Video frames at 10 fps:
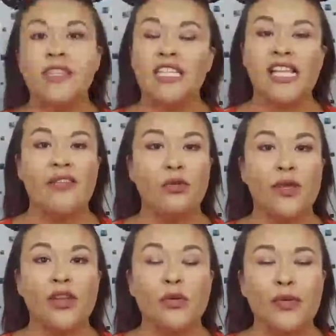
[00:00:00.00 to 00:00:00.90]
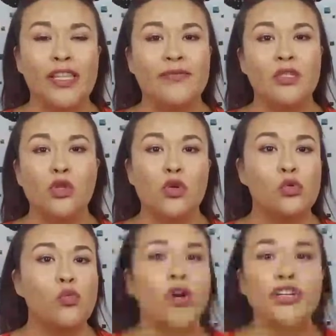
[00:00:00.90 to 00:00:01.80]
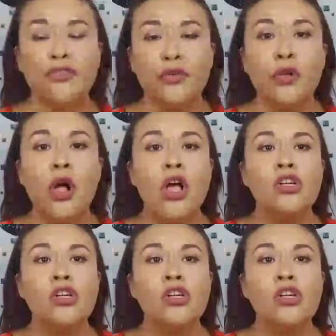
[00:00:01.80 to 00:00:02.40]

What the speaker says: Thanks everybody who leaves those wonderful,